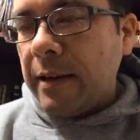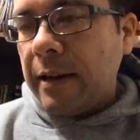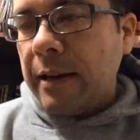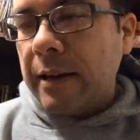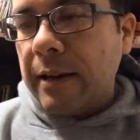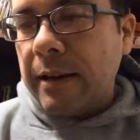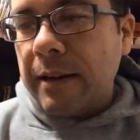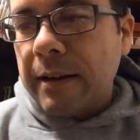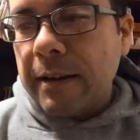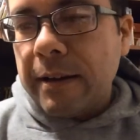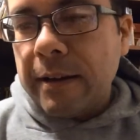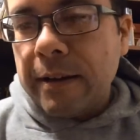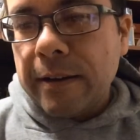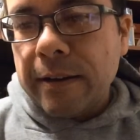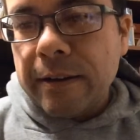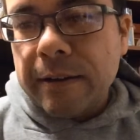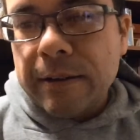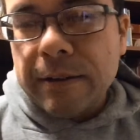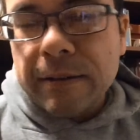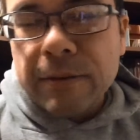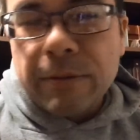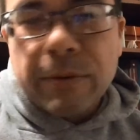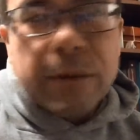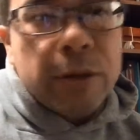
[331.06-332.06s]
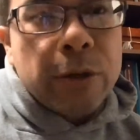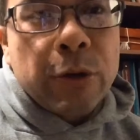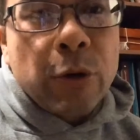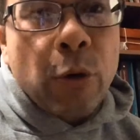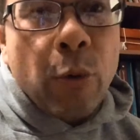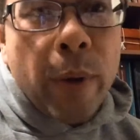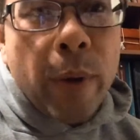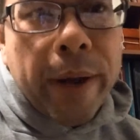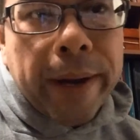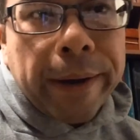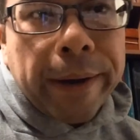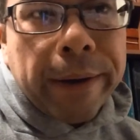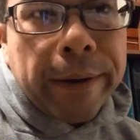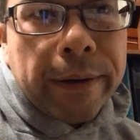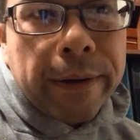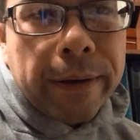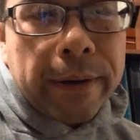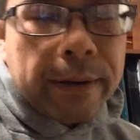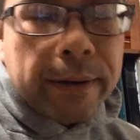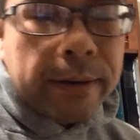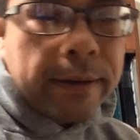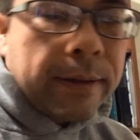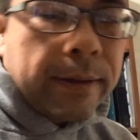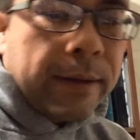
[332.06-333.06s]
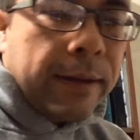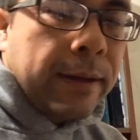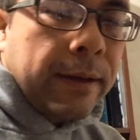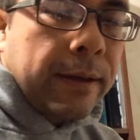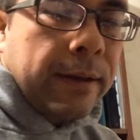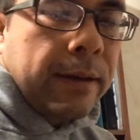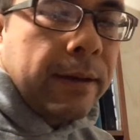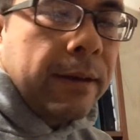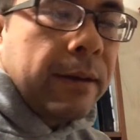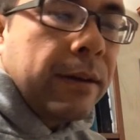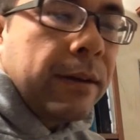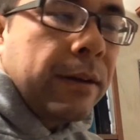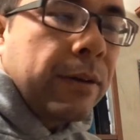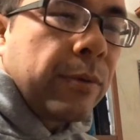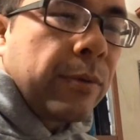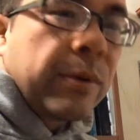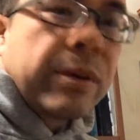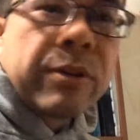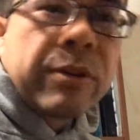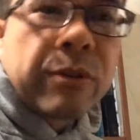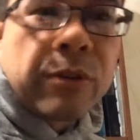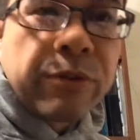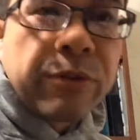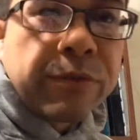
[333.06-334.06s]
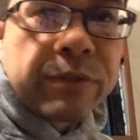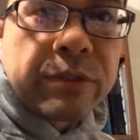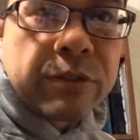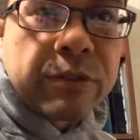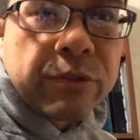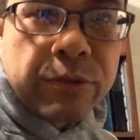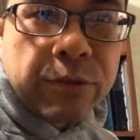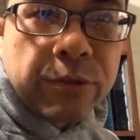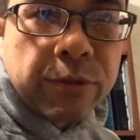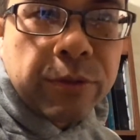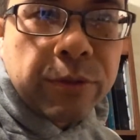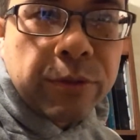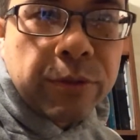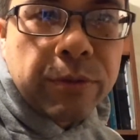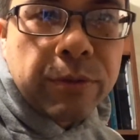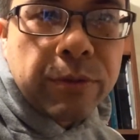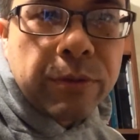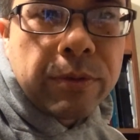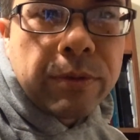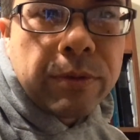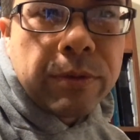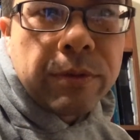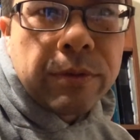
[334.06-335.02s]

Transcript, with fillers: Uh, we don't know where. Uh, we don't know if it's true.